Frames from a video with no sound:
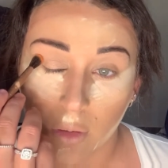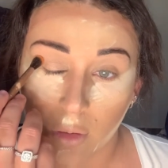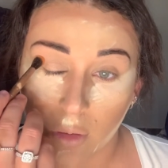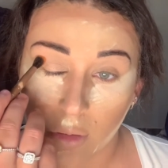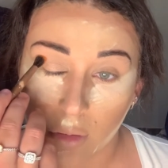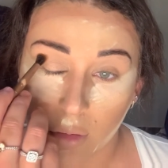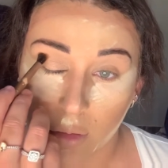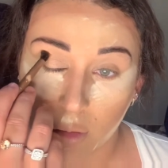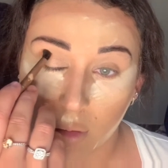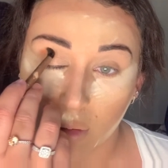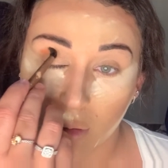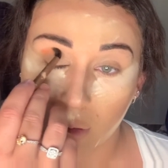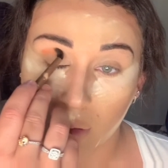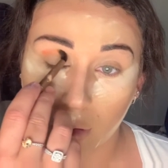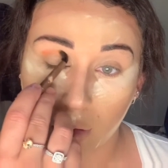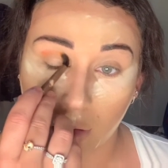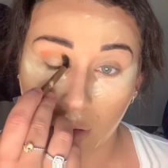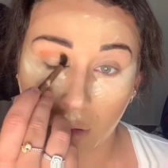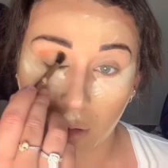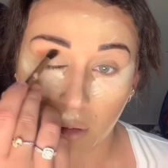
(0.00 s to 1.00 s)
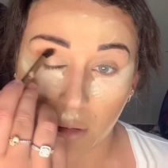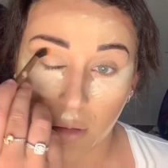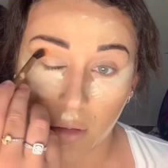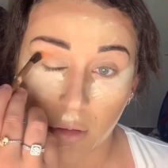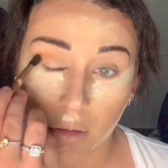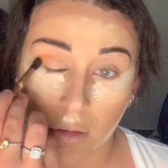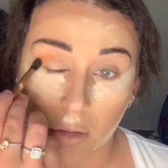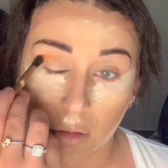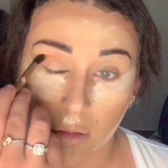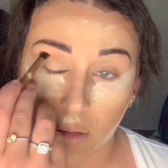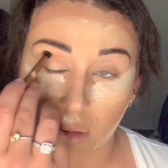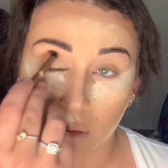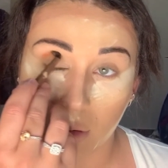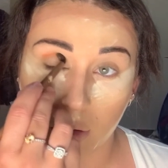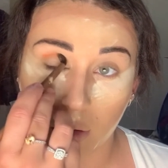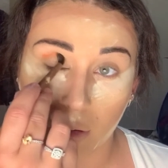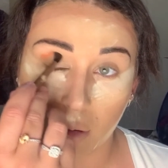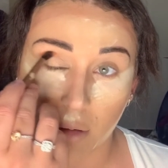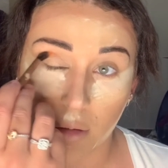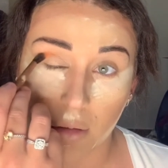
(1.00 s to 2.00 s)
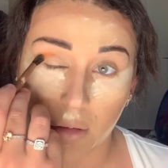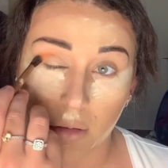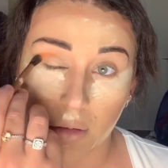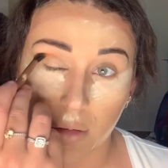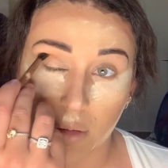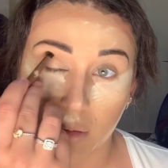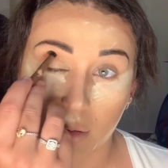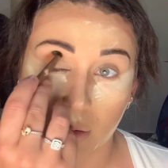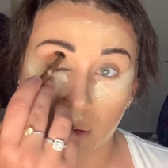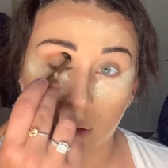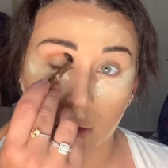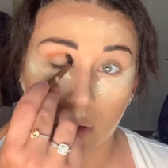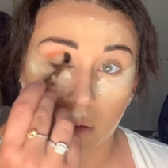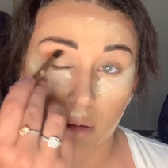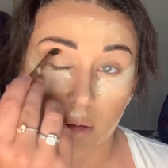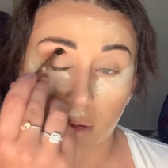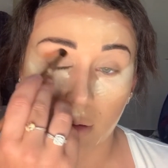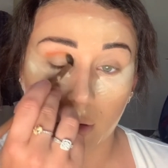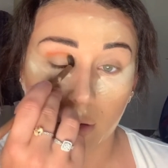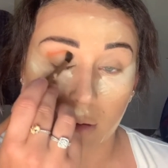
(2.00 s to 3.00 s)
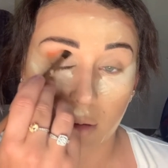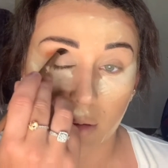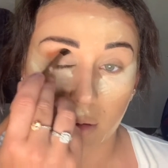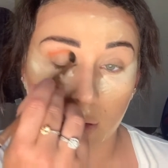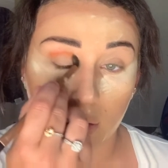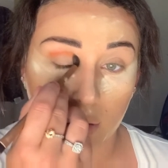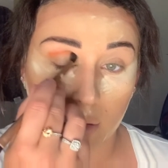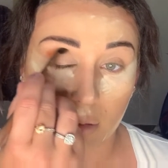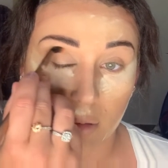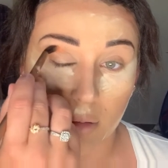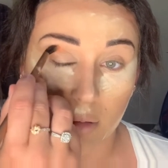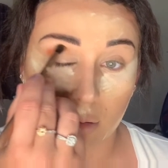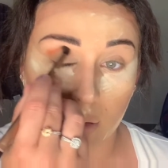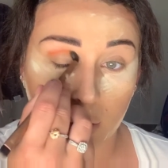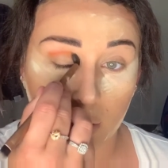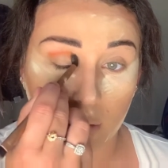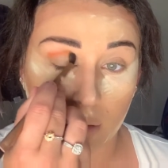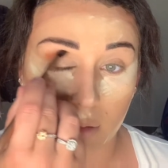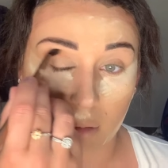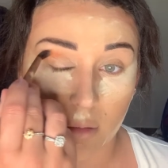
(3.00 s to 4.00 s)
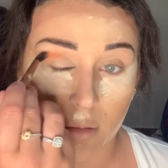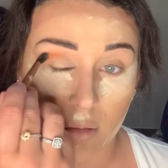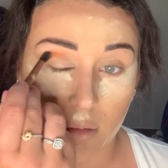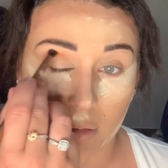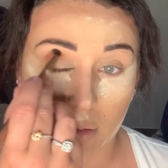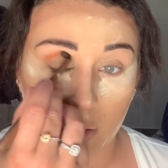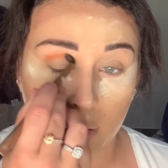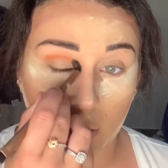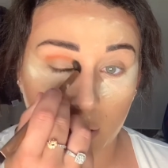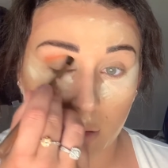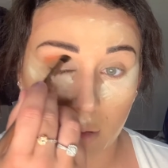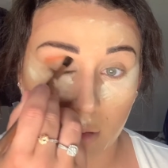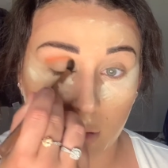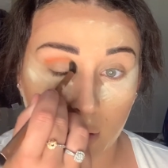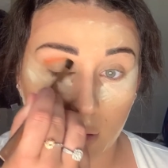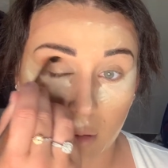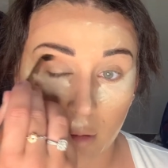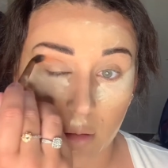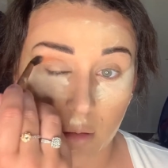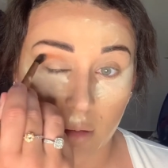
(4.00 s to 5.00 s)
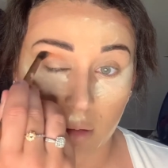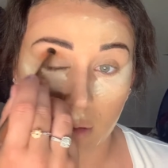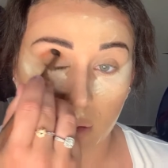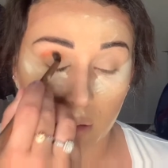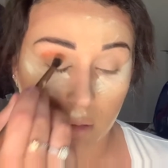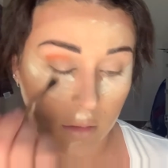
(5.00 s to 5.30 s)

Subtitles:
and just adding them both together on a fluffy blending brush,